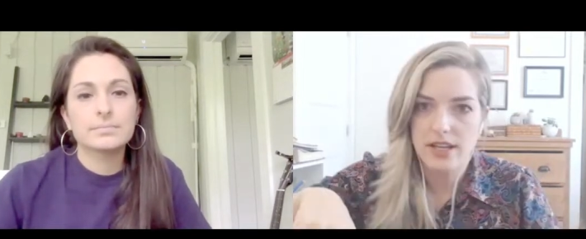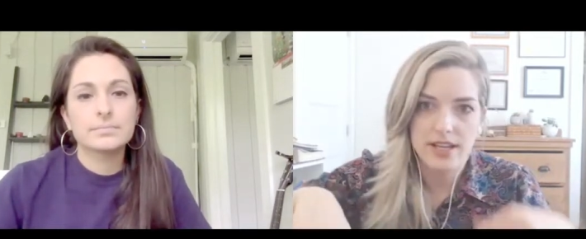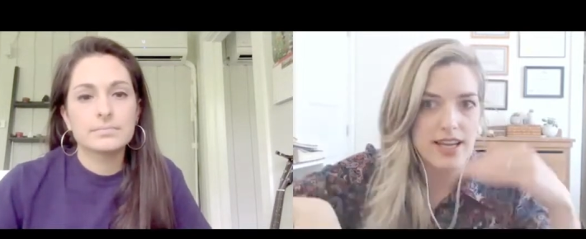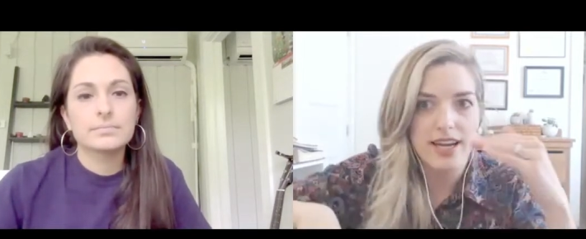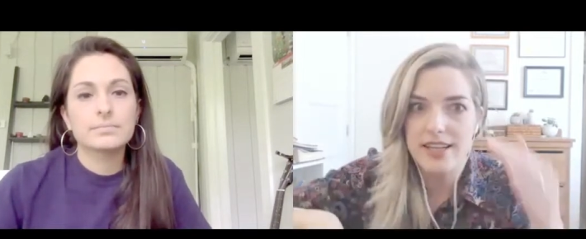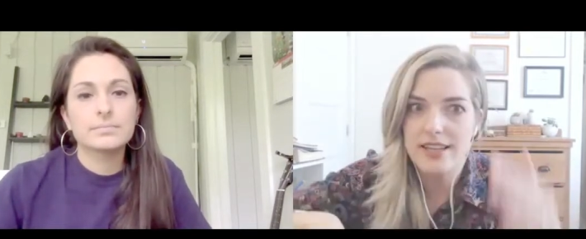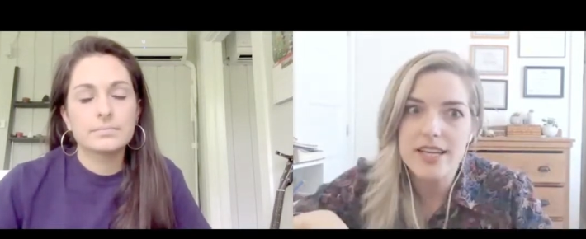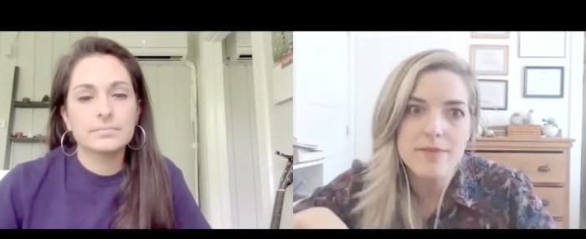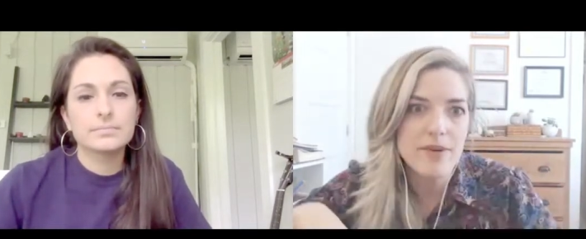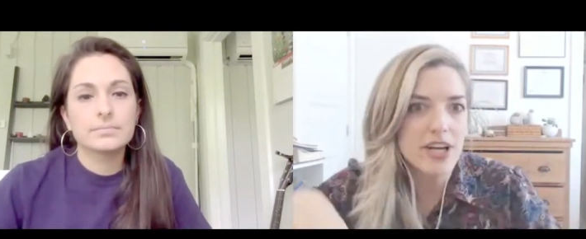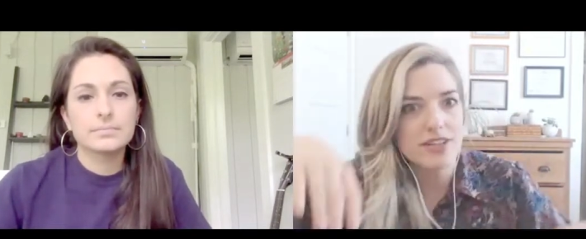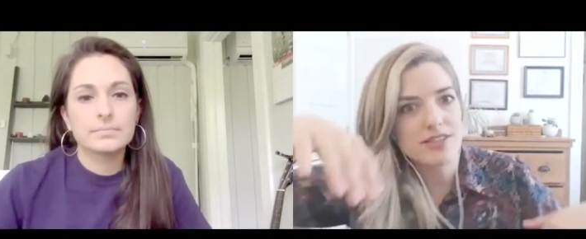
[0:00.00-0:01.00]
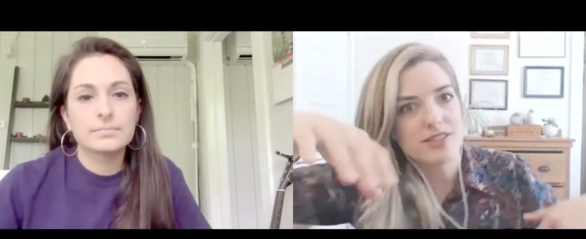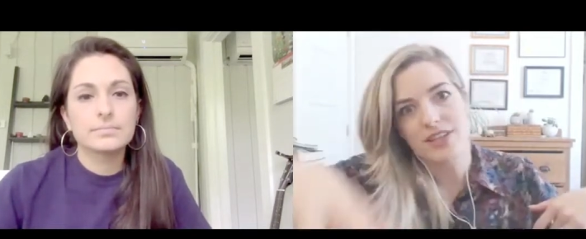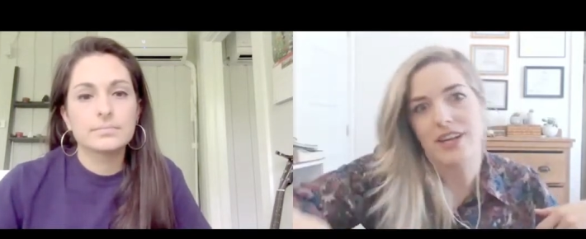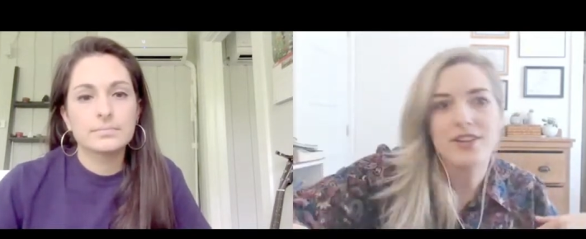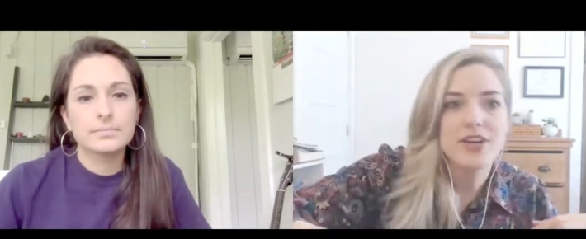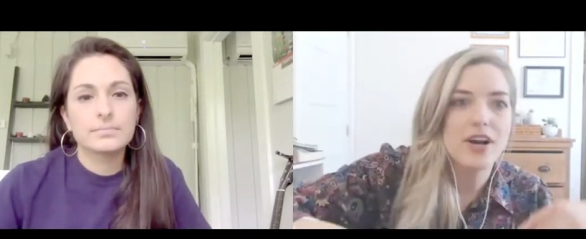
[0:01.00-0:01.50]
Speaker 1: getting the email list and
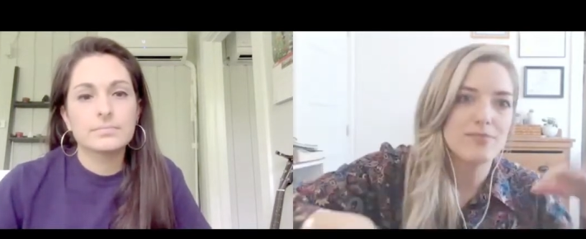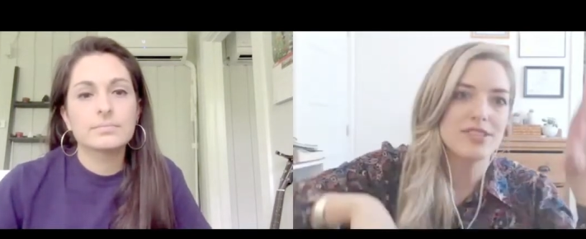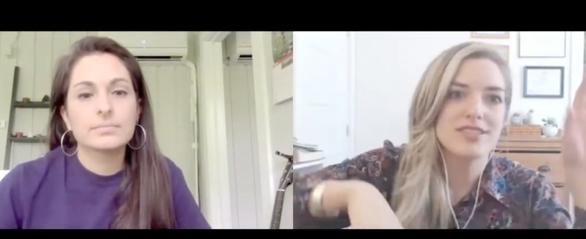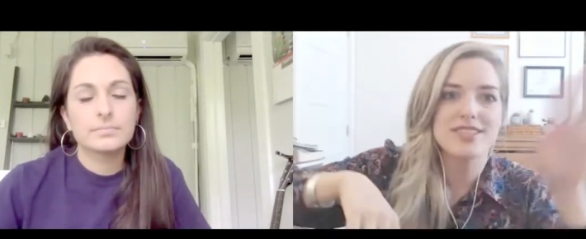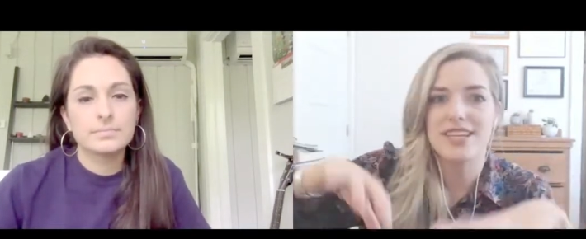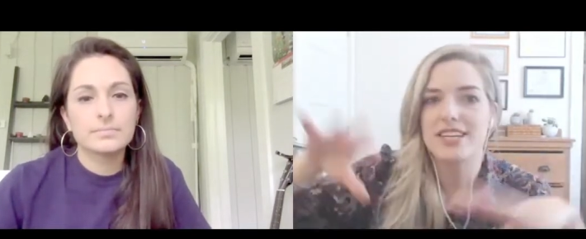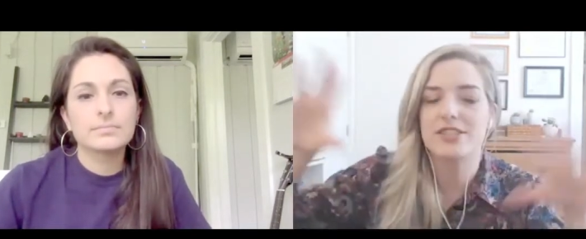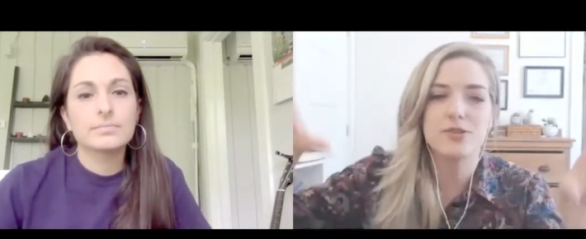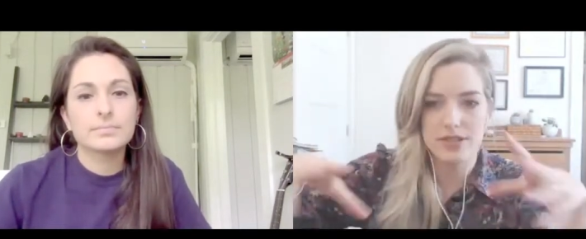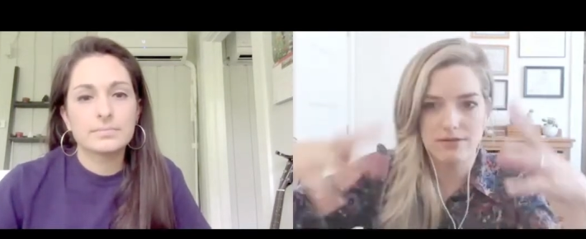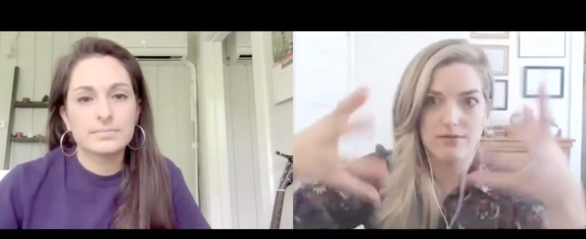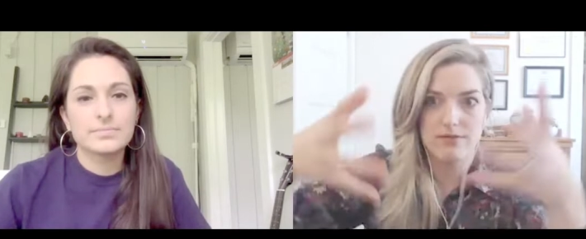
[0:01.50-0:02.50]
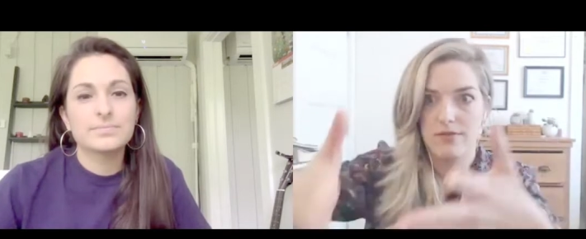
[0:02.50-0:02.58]
getting the opt-ins and like doing